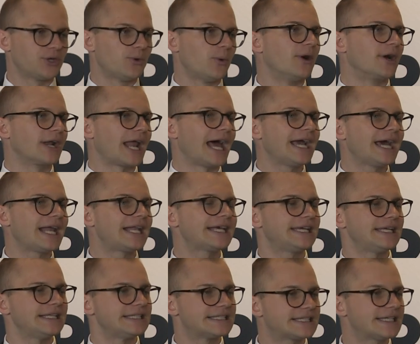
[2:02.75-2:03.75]
the word. I got to
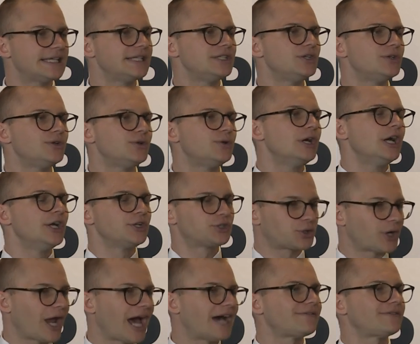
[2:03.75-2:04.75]
continue
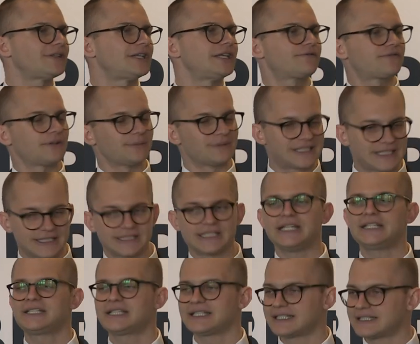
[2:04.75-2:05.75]
traveling from
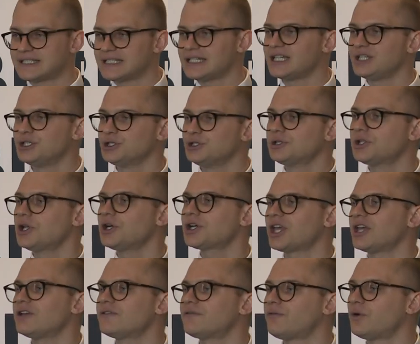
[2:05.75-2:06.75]
city to city
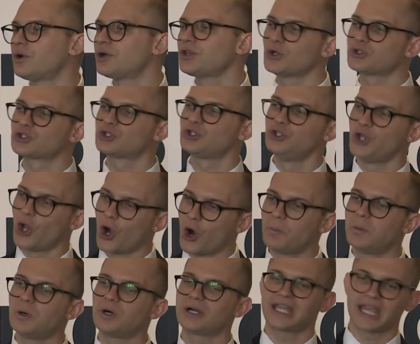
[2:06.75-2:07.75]
looking for those
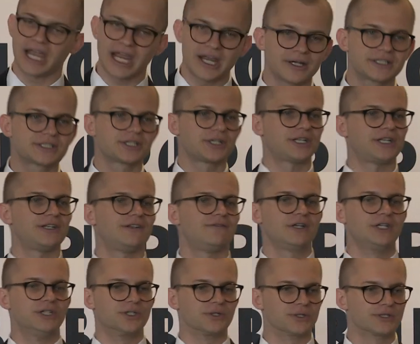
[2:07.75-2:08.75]
noble charactered
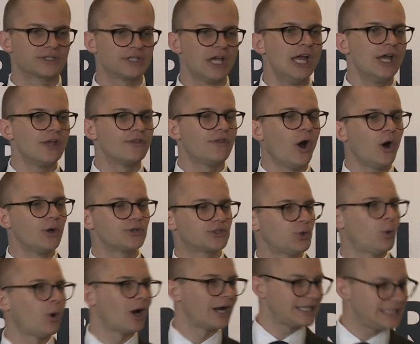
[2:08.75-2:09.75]
individuals, those
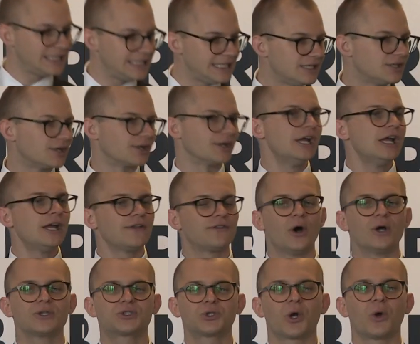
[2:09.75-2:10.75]
who are eager,
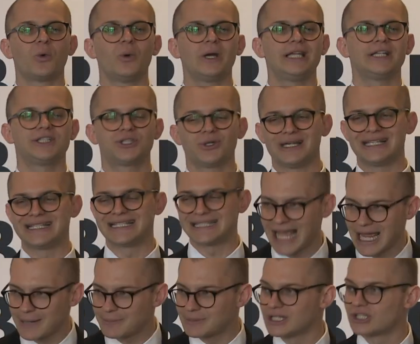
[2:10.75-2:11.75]
those who are willing to
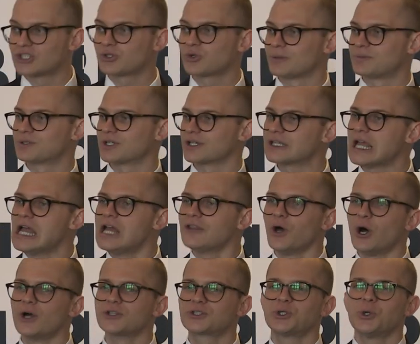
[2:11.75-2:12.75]
examine the scriptures,
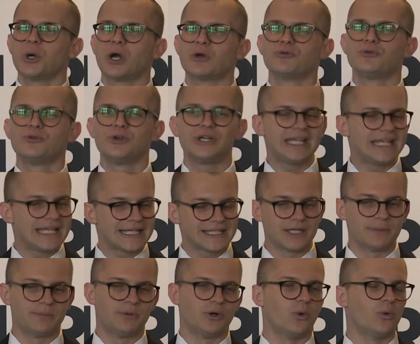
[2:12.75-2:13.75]
those who are
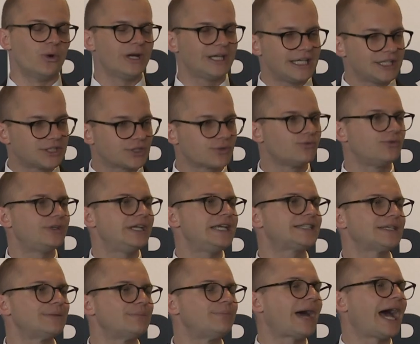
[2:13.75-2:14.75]
reasonable, willing to
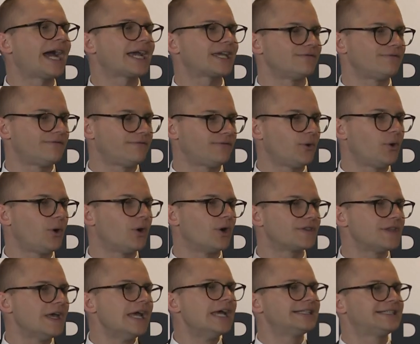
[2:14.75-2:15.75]
reason back and
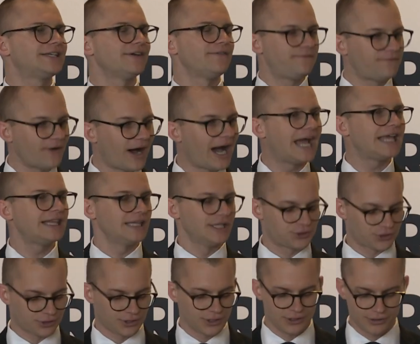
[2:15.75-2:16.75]
forth to find the
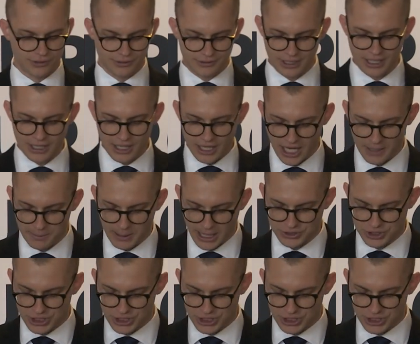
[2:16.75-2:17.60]
truth about